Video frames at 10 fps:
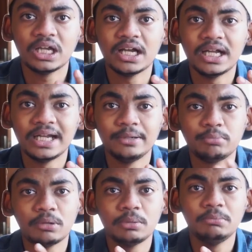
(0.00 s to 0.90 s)
and
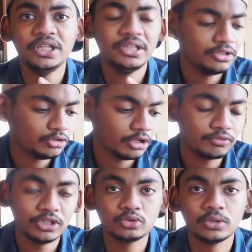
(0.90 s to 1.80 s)
probably this
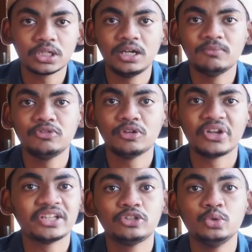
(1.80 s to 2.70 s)
software is going to come for
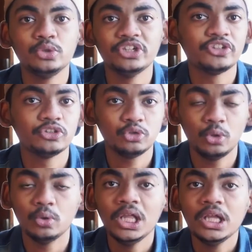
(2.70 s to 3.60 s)
next 2 years or
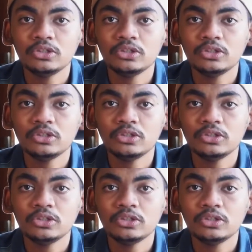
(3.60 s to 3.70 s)
so.